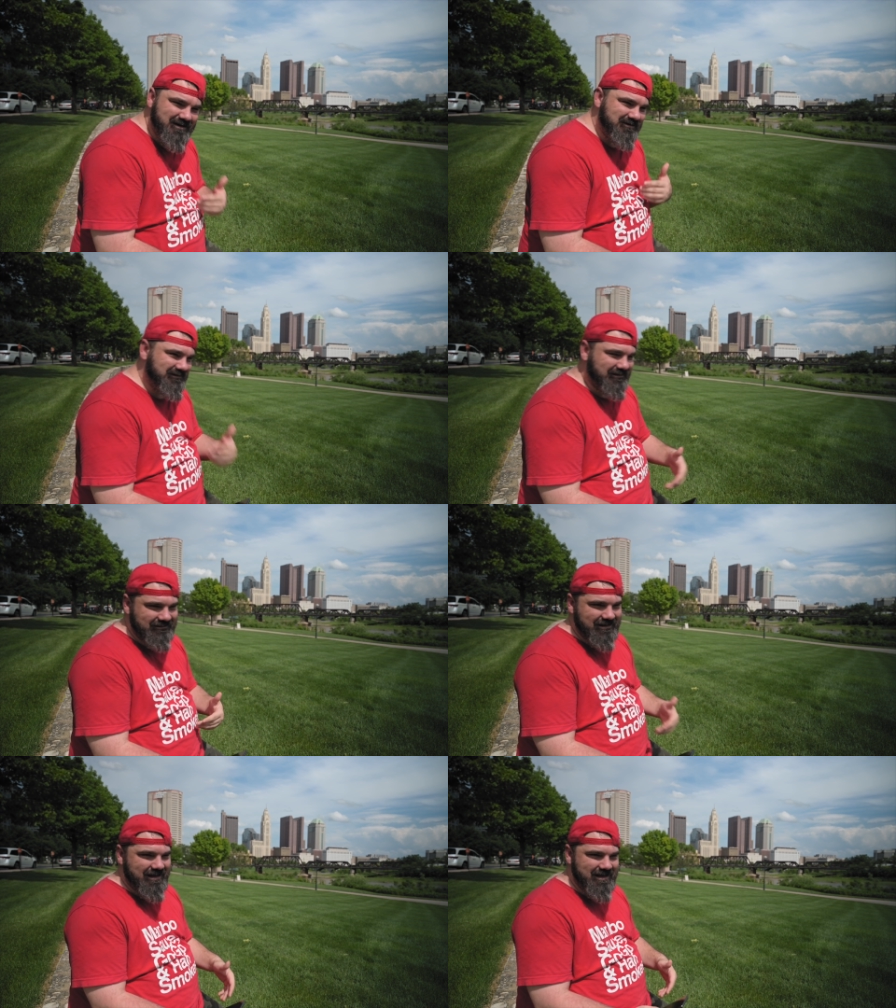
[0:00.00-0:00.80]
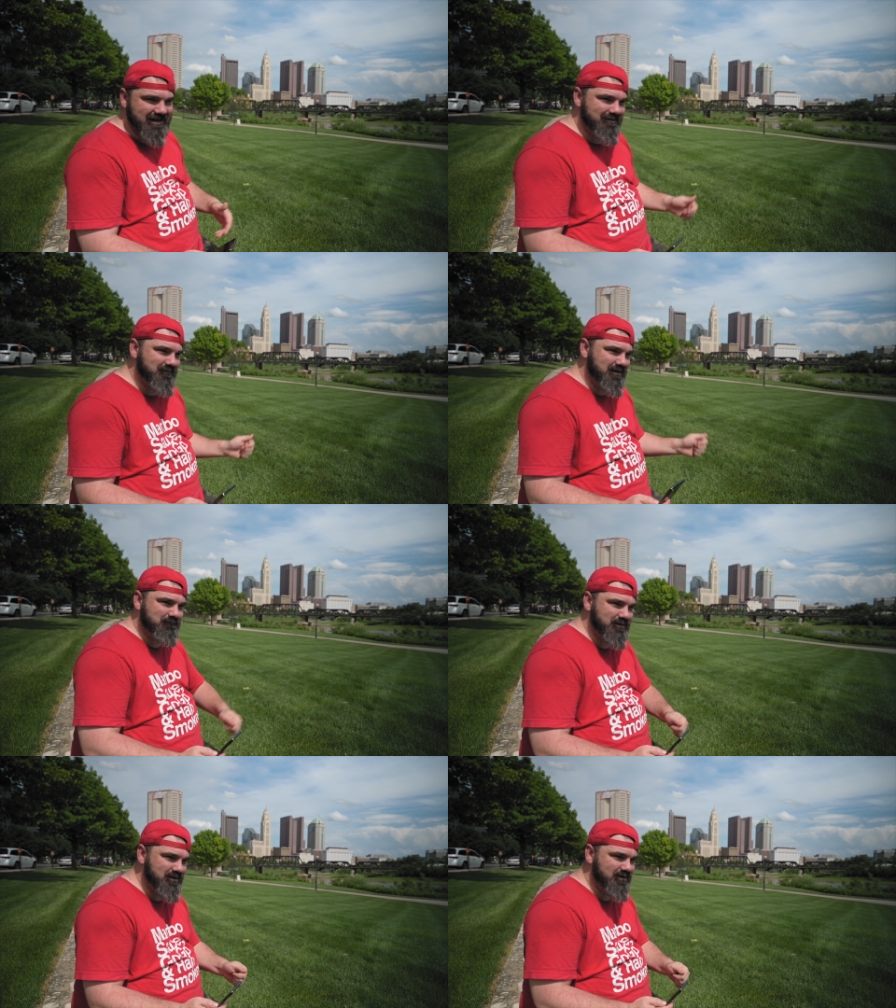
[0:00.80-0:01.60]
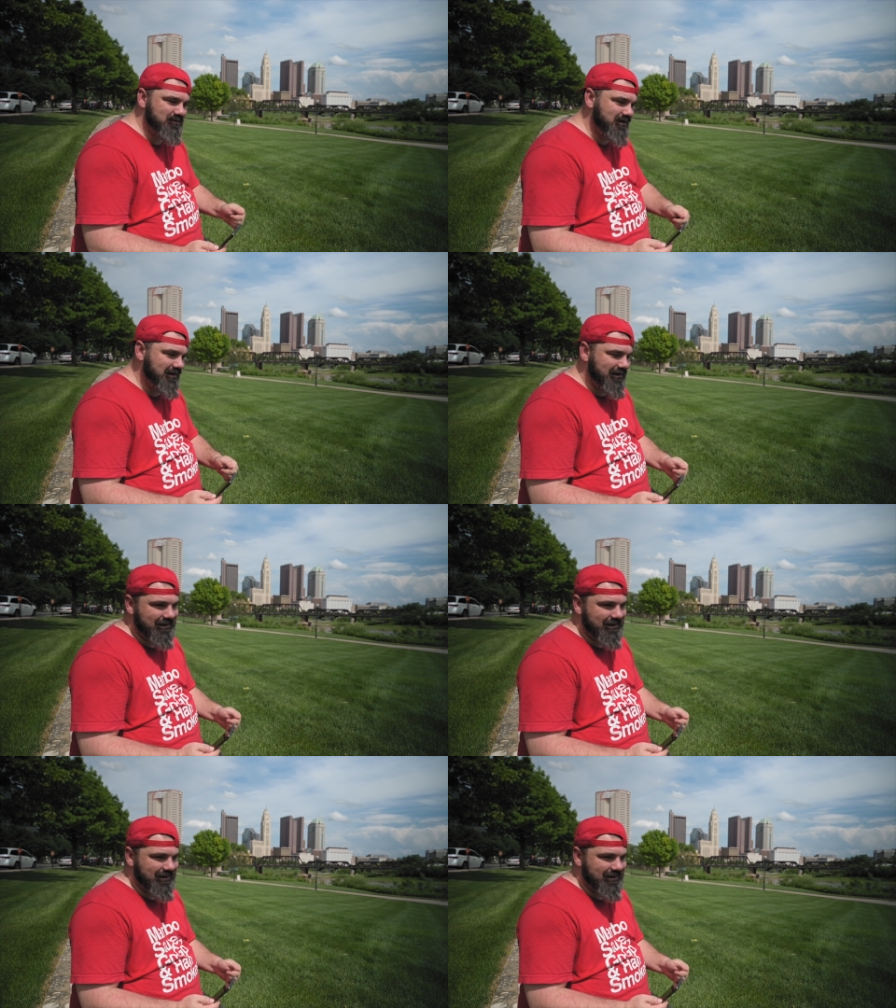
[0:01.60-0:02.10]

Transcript: just to see him and Abu